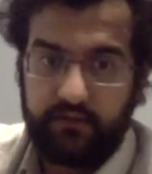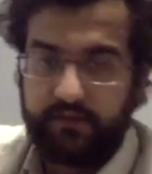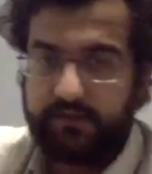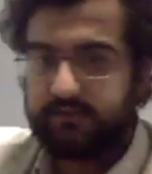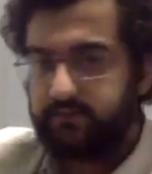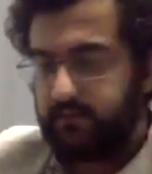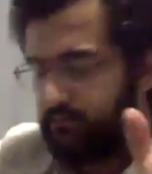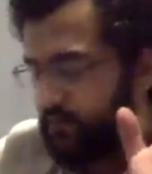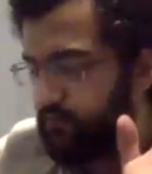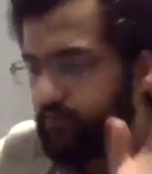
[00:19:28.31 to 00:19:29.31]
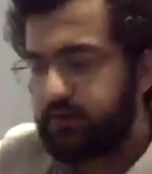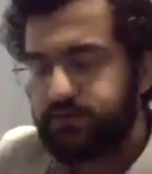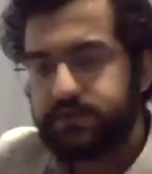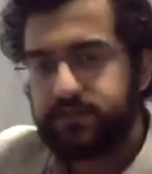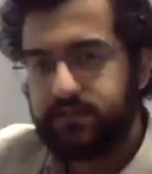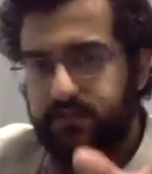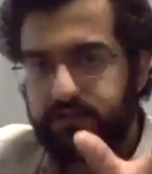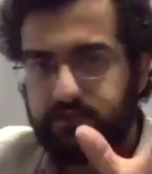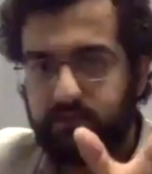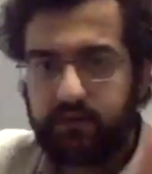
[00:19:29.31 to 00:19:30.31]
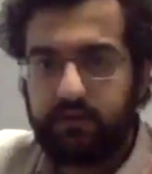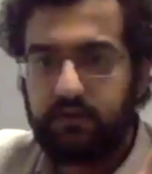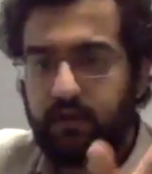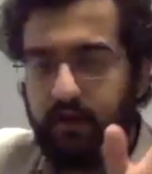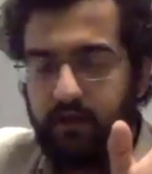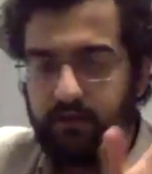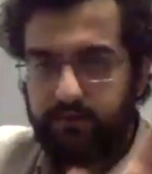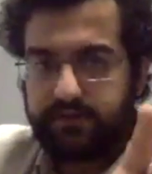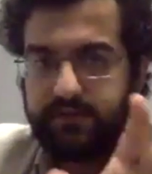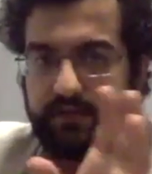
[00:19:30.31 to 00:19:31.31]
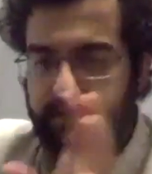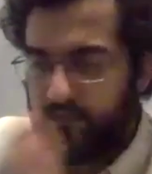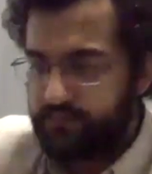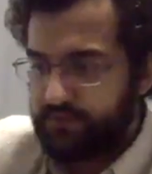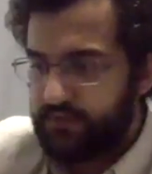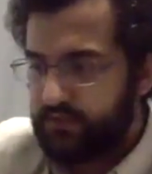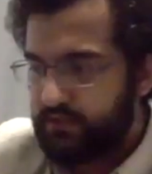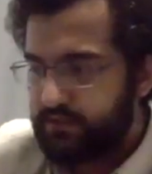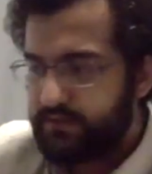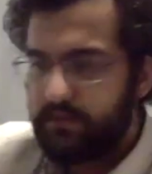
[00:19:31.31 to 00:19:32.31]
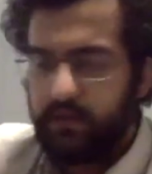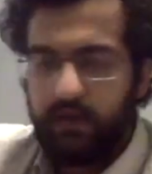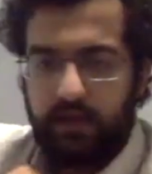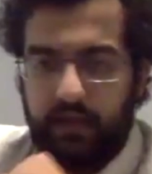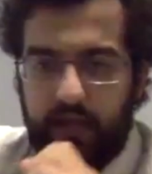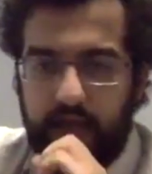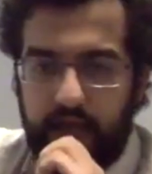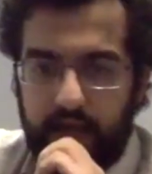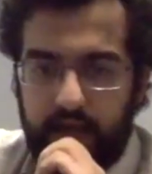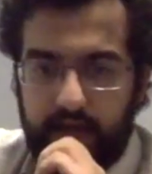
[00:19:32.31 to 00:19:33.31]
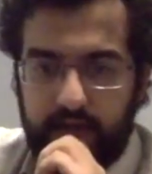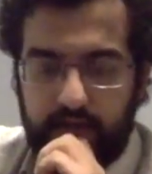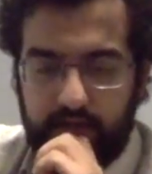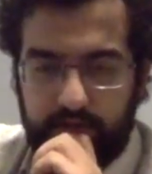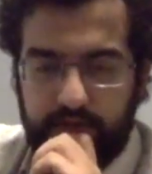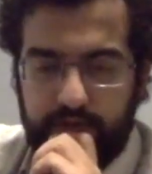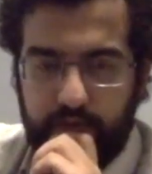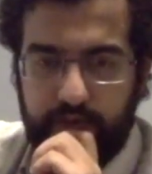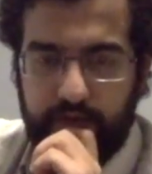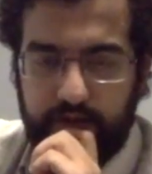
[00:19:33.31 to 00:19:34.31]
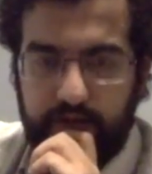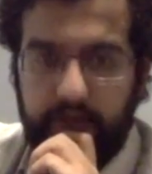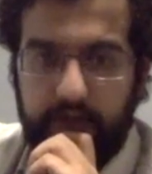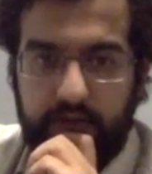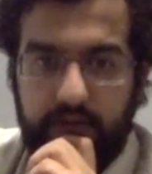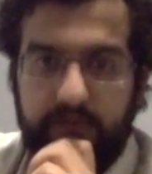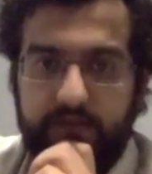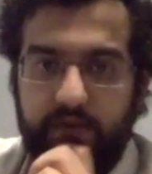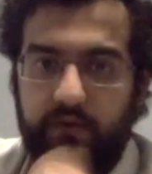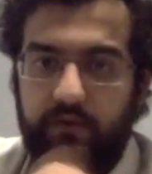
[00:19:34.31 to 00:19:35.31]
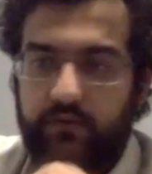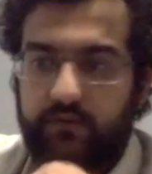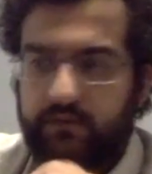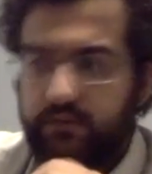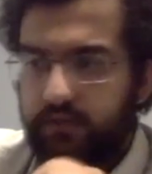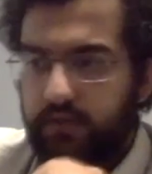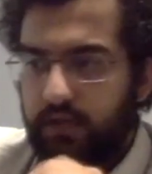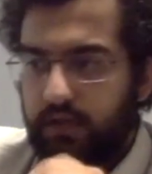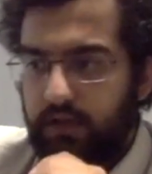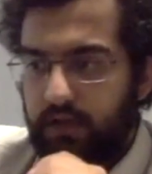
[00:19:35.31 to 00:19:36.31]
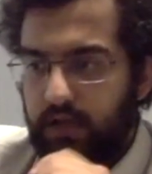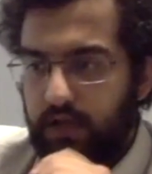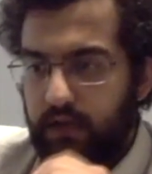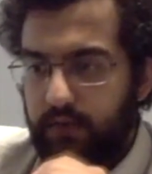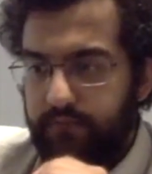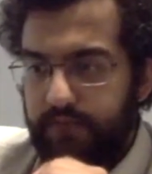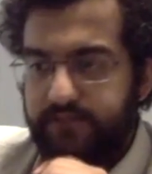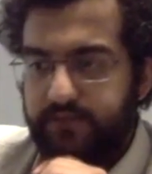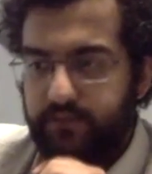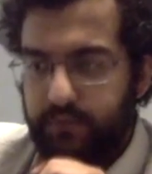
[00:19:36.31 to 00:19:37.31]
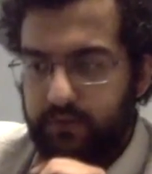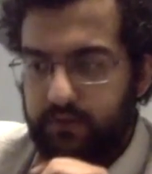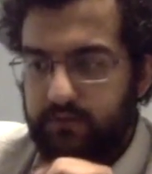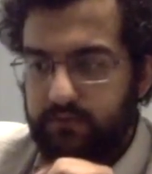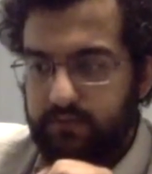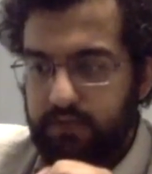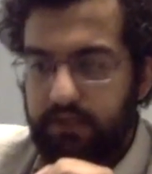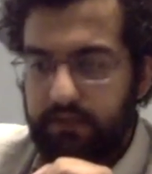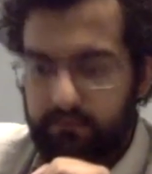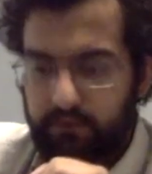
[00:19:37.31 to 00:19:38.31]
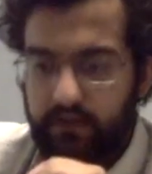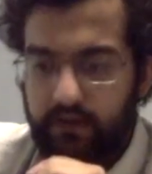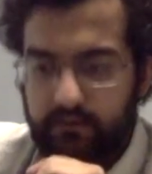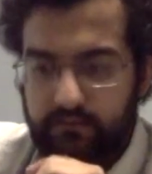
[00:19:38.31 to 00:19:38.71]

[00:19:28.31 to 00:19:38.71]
This is, if you're interested, just Google neuroscience optogenetics and Edward Boyden. So that's where we're headed right now.